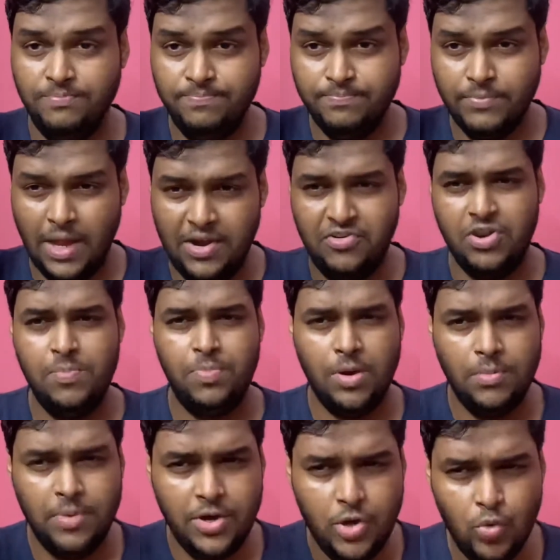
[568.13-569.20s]
entry
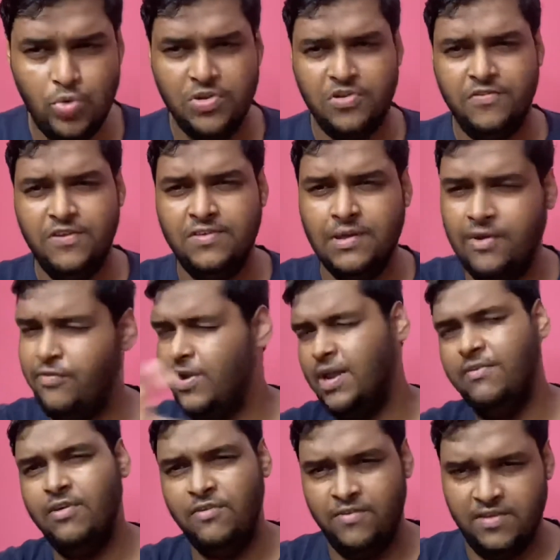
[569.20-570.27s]
permit, tourist visa, whatever
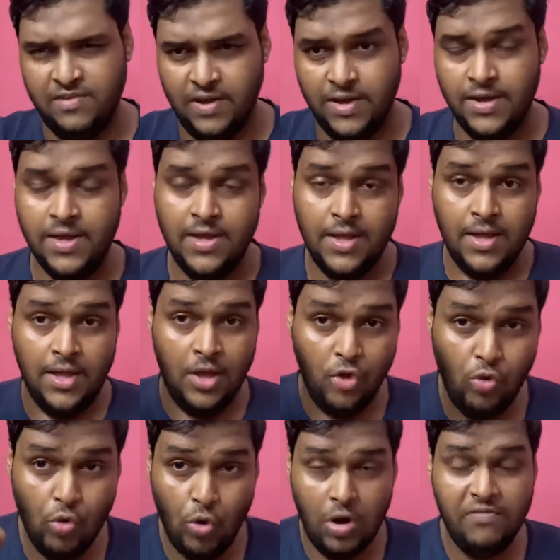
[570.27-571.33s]
visa.
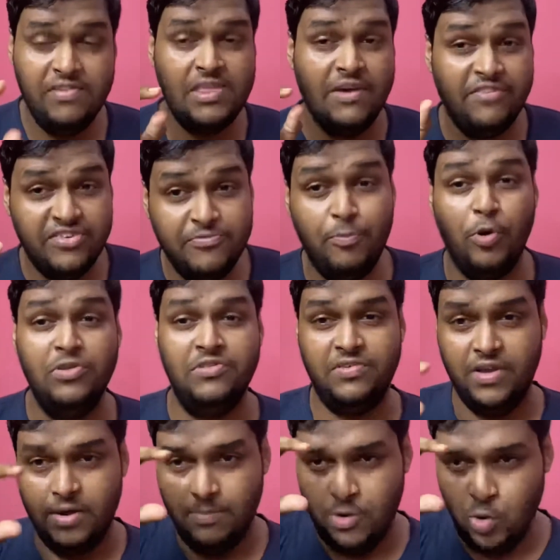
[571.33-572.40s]
You'll always have a sponsor
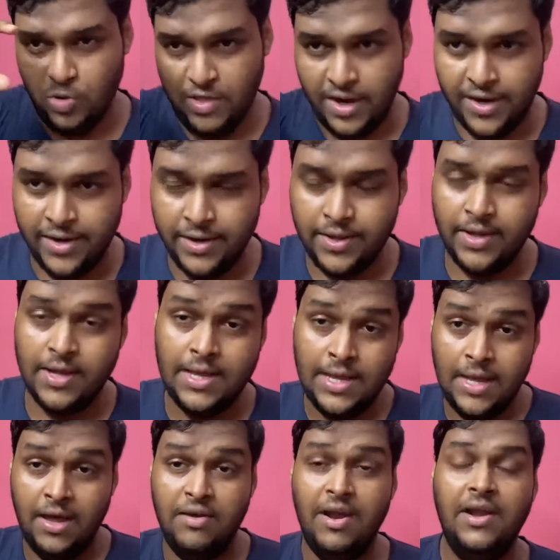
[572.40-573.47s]
below that.
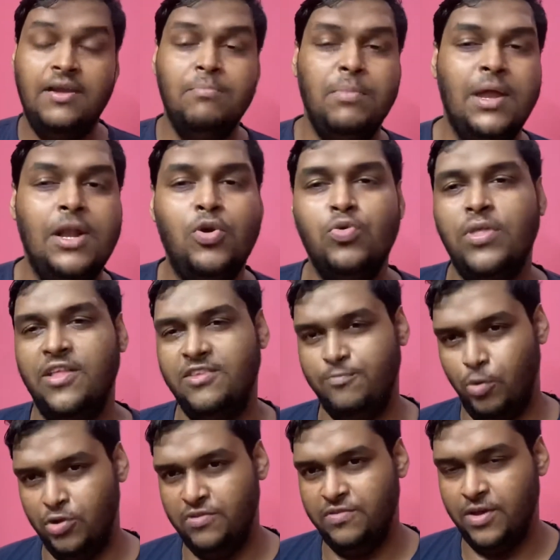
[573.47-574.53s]
Write a mail to that
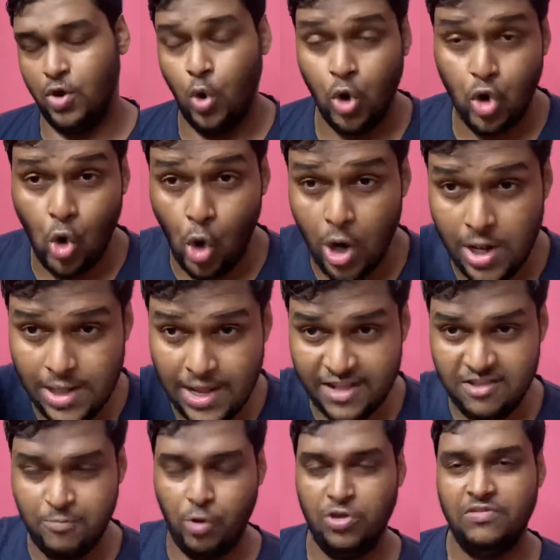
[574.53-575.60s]
sponsor or call that
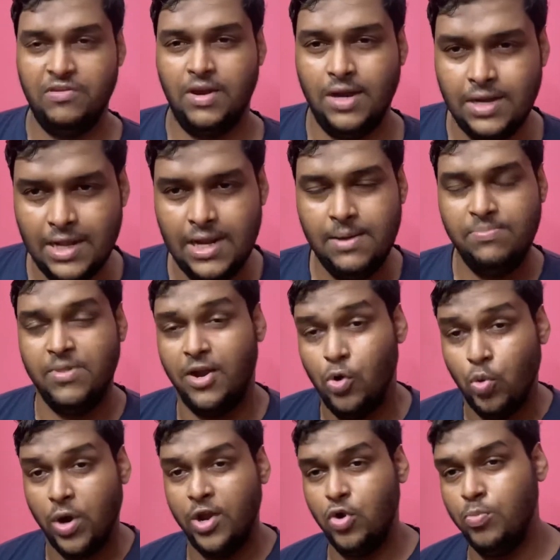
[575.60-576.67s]
sponsor and tell him that
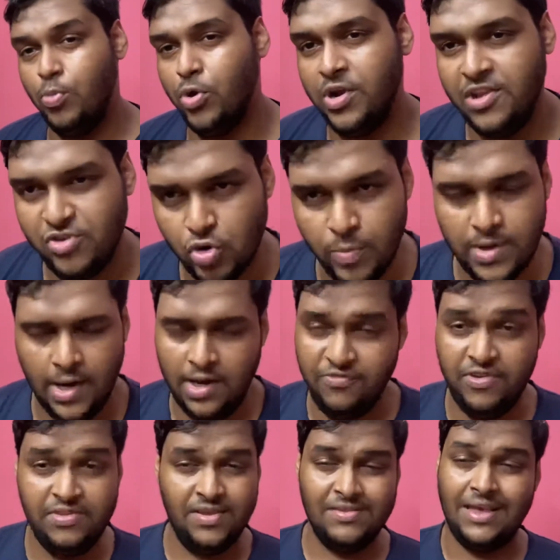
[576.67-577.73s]
okay to board needs to be done. If he
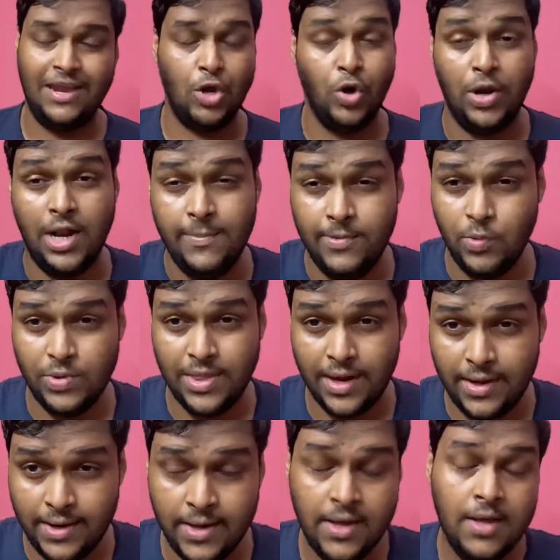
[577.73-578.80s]
says I cannot help you with that,
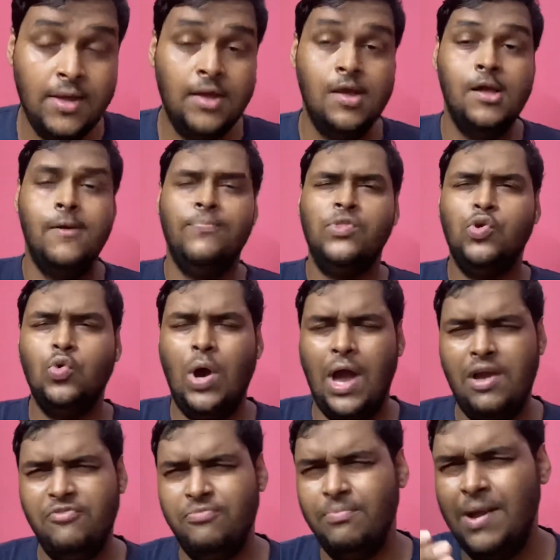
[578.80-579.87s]
you
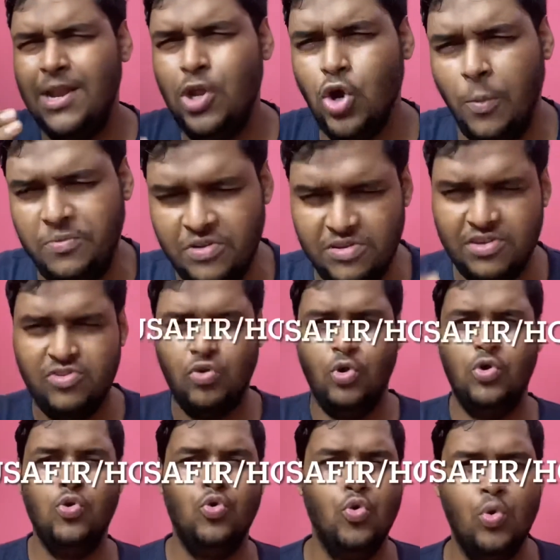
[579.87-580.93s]
have many options. Just go to
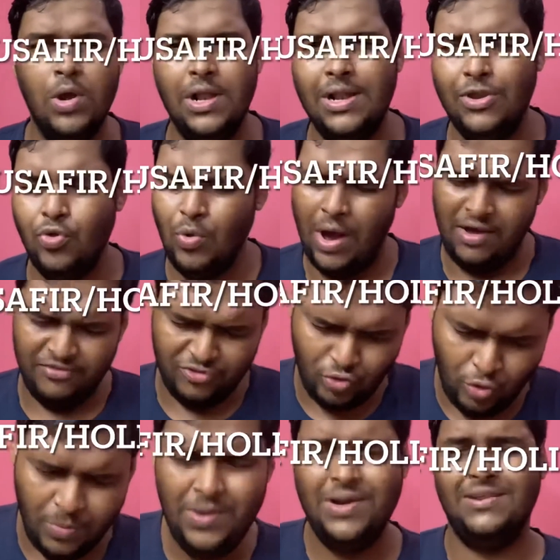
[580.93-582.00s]
Google. You have so
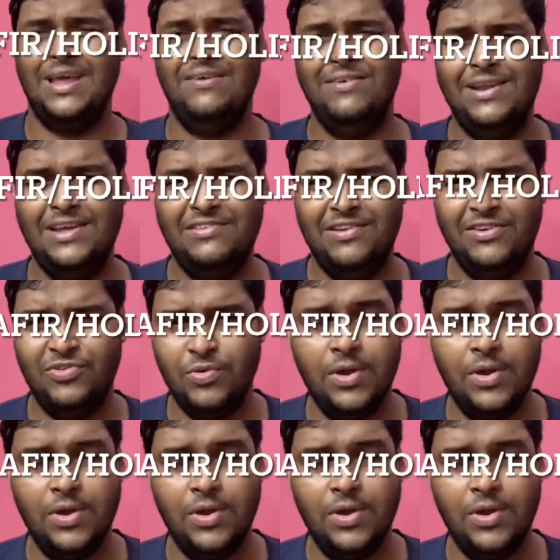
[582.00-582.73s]
many travel agents.